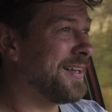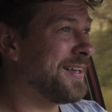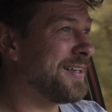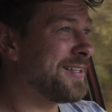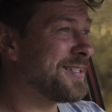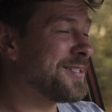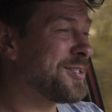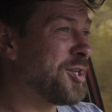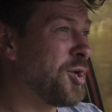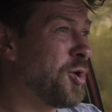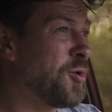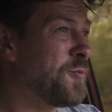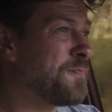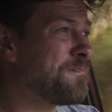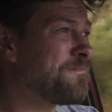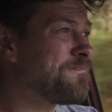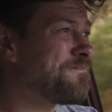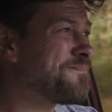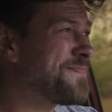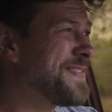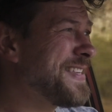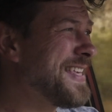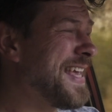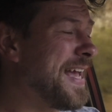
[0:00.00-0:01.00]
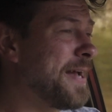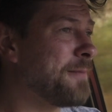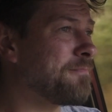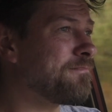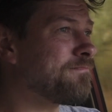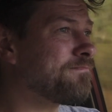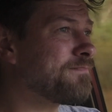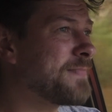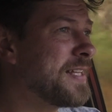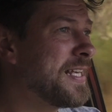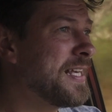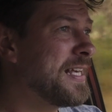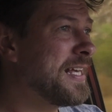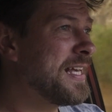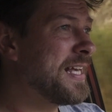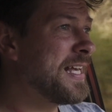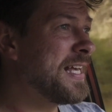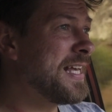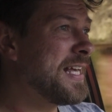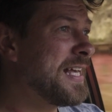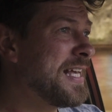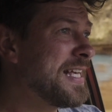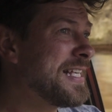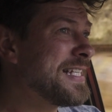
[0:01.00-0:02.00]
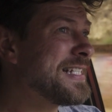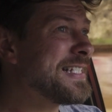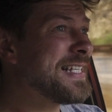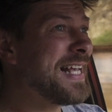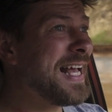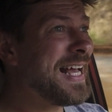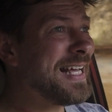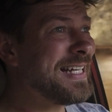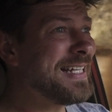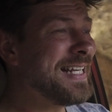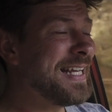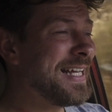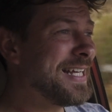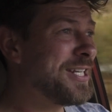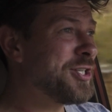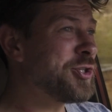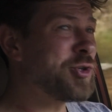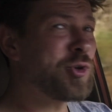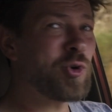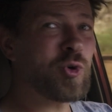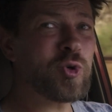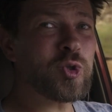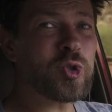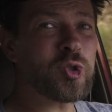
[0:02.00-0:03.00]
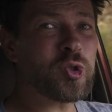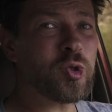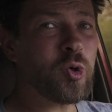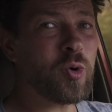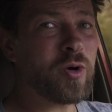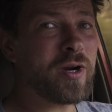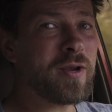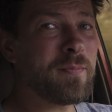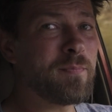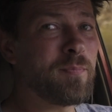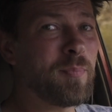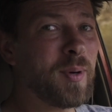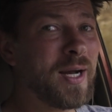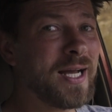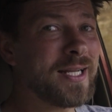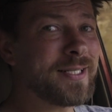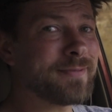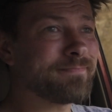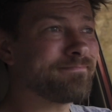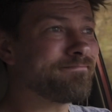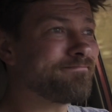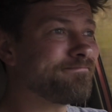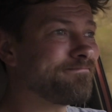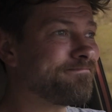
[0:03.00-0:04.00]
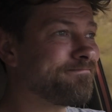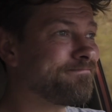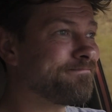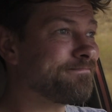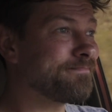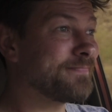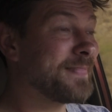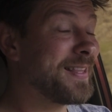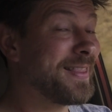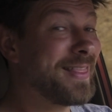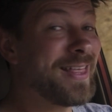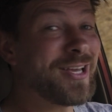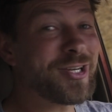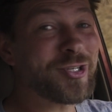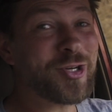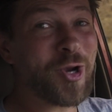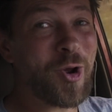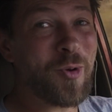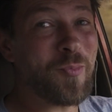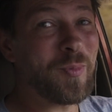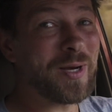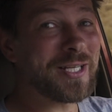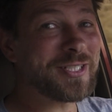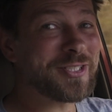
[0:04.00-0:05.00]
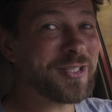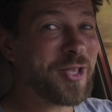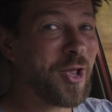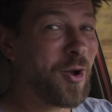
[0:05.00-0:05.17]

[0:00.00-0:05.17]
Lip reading: So yeah, sad, true story, but the show must